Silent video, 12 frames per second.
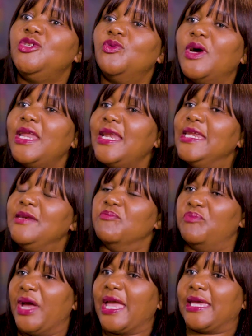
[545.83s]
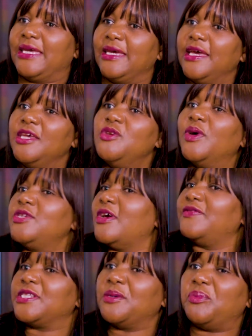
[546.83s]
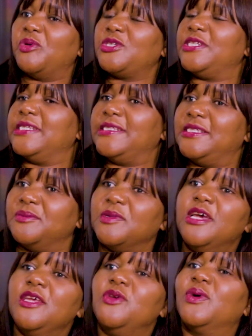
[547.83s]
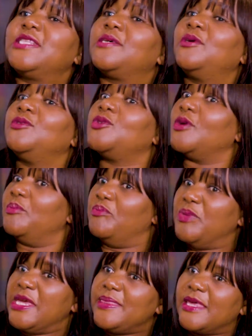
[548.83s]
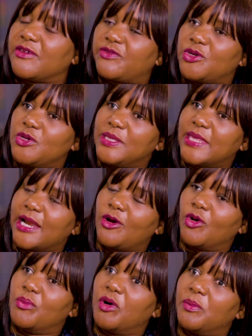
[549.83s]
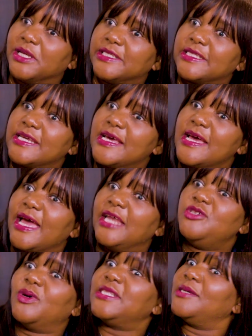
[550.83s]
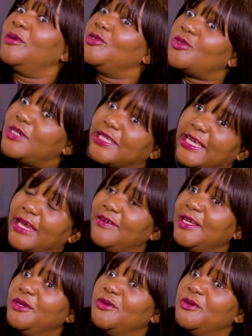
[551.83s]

you want to lean back. You want to have a support system. You want someone who's going to be there for you in that low moment. And you want someone who's going to carry